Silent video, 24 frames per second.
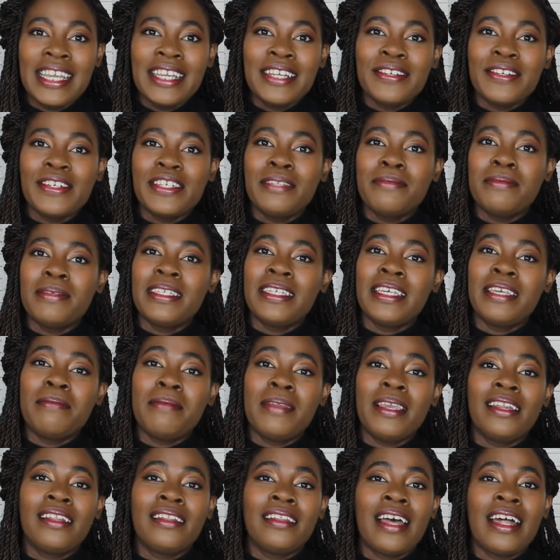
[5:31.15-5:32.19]
Christmas can
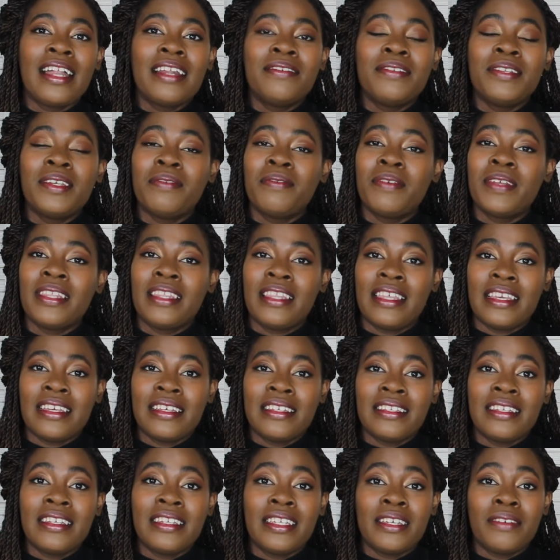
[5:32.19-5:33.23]
mean a lot of different
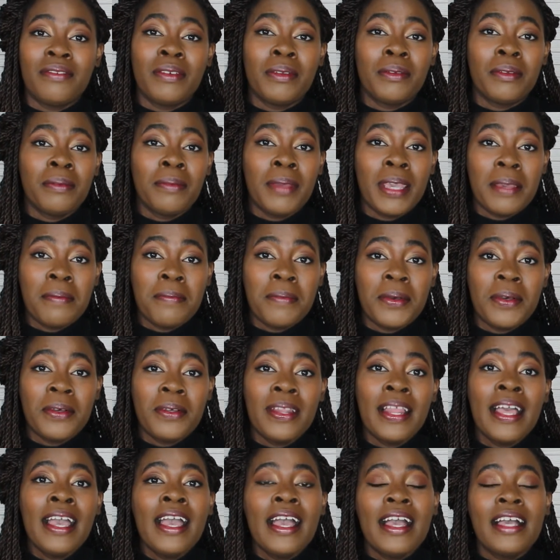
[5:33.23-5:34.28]
things to different people,